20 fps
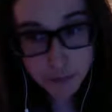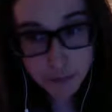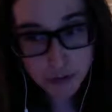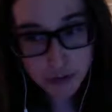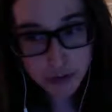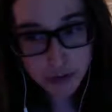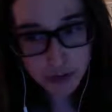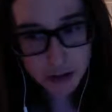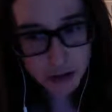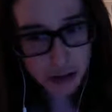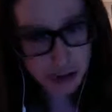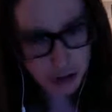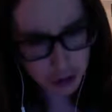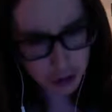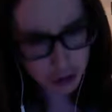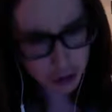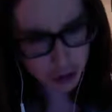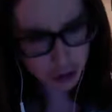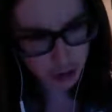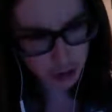
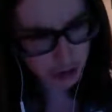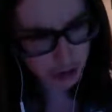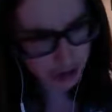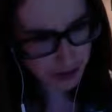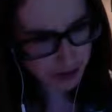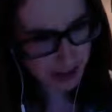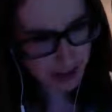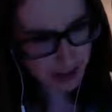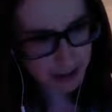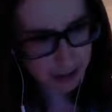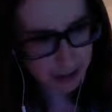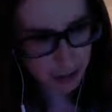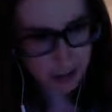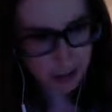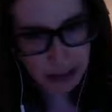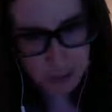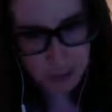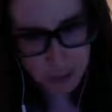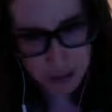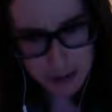concern that Morell
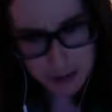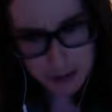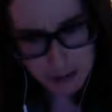was